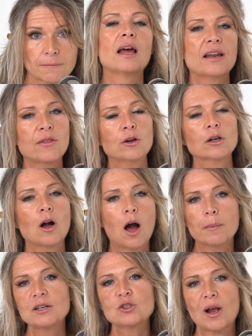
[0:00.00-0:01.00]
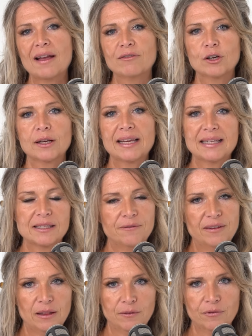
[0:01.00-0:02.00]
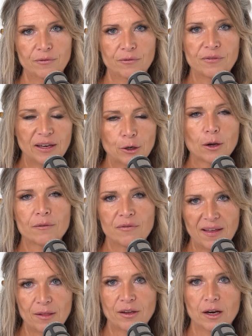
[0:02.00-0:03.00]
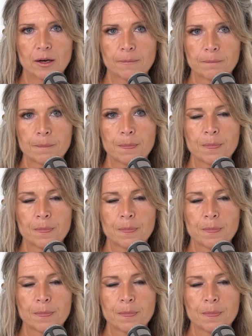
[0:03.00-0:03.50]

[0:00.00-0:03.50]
Another common driver is a feel of fear of failure.